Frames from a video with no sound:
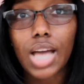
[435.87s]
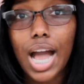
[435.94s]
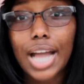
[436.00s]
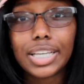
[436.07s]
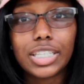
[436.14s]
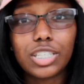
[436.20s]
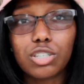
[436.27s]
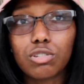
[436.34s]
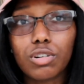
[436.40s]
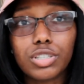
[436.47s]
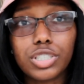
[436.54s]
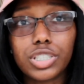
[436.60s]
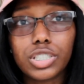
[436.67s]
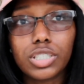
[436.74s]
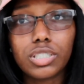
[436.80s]
I eat
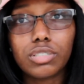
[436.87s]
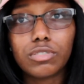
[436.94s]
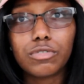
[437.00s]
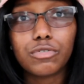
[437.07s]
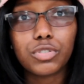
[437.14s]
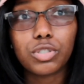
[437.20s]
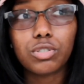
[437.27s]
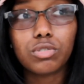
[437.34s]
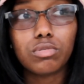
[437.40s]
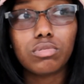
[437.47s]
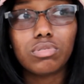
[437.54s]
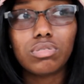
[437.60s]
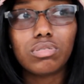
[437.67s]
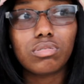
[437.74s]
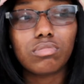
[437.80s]
crunchy
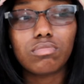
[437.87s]
foods,